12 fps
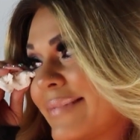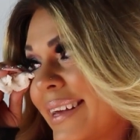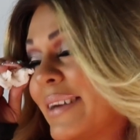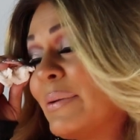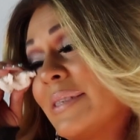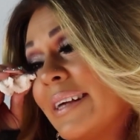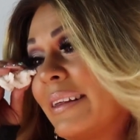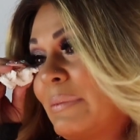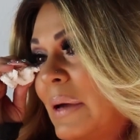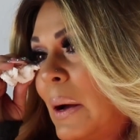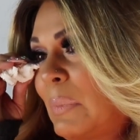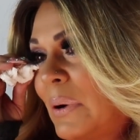He was telling
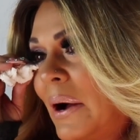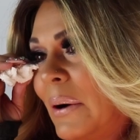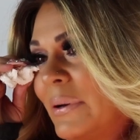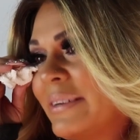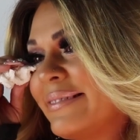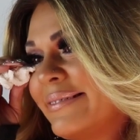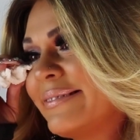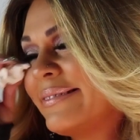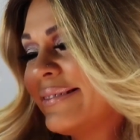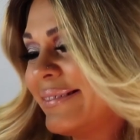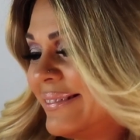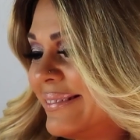me how proud
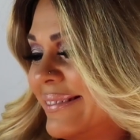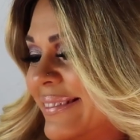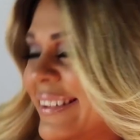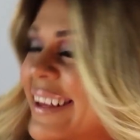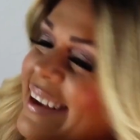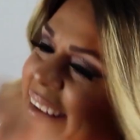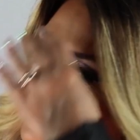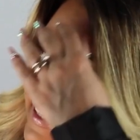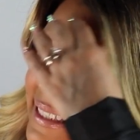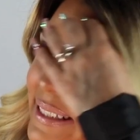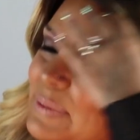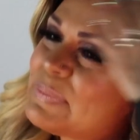he
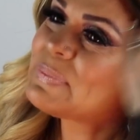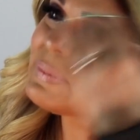is,